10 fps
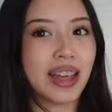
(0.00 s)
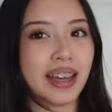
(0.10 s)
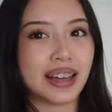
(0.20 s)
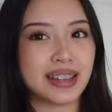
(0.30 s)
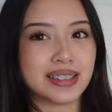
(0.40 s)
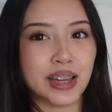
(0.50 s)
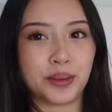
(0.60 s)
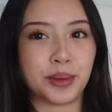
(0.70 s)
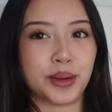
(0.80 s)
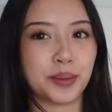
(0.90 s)
Hey guys and
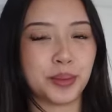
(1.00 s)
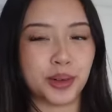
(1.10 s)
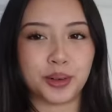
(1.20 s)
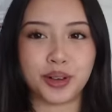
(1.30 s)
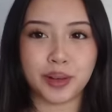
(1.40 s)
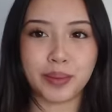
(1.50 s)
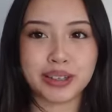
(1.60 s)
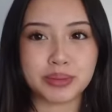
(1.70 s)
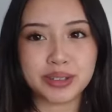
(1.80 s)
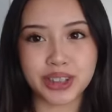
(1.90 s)
welcome or welcome back
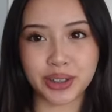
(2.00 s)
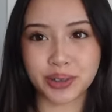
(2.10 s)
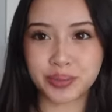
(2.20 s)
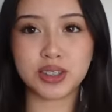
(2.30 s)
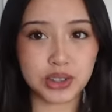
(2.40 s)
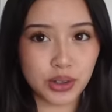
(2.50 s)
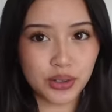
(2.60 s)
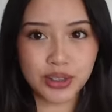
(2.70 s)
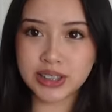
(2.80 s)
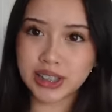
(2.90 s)
to my channel. So
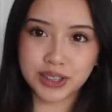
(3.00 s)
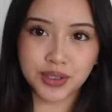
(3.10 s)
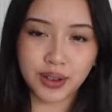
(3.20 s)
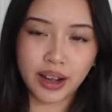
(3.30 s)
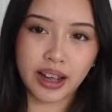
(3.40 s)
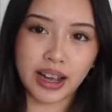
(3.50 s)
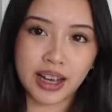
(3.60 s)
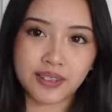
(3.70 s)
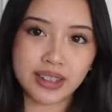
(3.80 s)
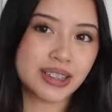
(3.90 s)
for today's video I
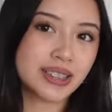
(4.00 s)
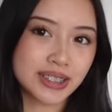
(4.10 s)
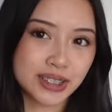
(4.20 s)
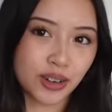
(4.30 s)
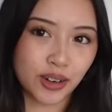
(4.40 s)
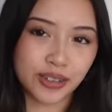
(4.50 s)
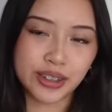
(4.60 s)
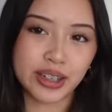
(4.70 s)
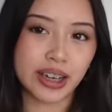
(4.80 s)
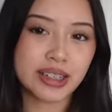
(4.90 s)
have an Edikted haul for
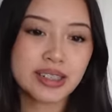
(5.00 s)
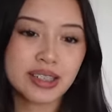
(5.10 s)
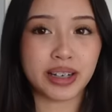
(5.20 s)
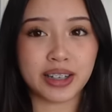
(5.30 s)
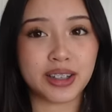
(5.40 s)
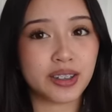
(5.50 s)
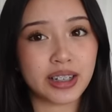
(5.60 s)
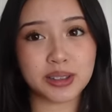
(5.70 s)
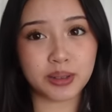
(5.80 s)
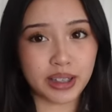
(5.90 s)
you guys and I think you
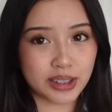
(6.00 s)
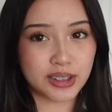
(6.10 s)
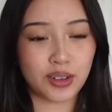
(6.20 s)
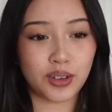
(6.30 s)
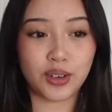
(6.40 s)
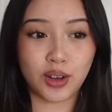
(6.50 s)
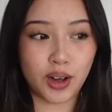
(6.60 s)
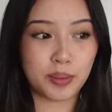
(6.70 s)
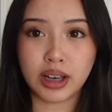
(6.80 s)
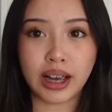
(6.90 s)
guys will like this haul a
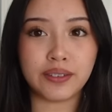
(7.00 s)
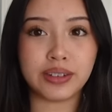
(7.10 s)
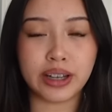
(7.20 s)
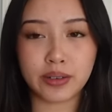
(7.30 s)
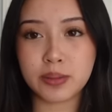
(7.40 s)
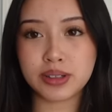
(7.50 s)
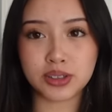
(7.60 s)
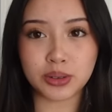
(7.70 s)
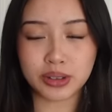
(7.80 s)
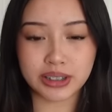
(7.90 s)
lot. I've never been
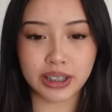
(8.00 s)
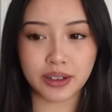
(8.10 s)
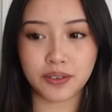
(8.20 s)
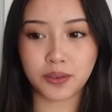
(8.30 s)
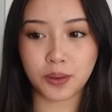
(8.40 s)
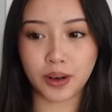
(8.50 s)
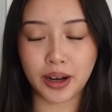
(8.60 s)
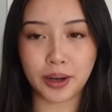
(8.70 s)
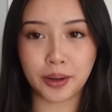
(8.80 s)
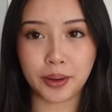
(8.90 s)
so excited for
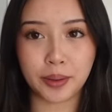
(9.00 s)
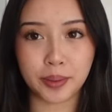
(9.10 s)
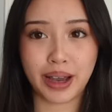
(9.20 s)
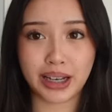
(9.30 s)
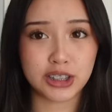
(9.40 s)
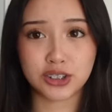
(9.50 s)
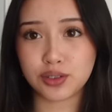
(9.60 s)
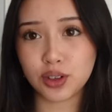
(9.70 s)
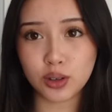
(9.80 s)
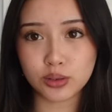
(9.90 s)
a package of
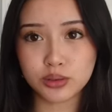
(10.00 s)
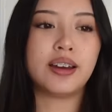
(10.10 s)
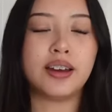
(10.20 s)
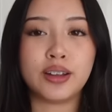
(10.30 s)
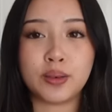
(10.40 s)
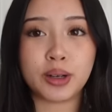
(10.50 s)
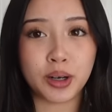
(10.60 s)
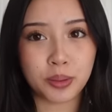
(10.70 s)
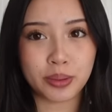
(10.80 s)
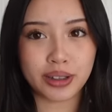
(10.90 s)
clothes and then when I
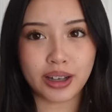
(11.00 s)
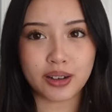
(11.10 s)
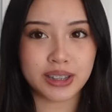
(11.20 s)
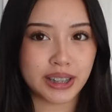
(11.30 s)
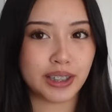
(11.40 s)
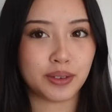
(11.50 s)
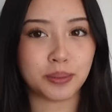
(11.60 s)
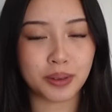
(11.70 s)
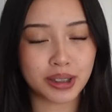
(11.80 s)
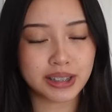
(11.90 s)
opened it I was like even
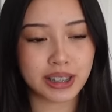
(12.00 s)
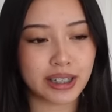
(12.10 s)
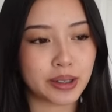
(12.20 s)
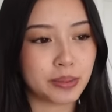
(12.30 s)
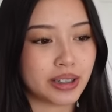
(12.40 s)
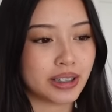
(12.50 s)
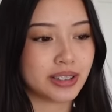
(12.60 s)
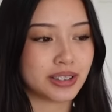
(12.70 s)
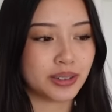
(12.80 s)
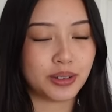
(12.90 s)
more excited
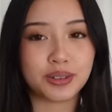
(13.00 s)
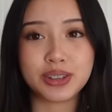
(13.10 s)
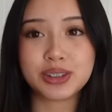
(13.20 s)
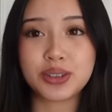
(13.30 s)
because all these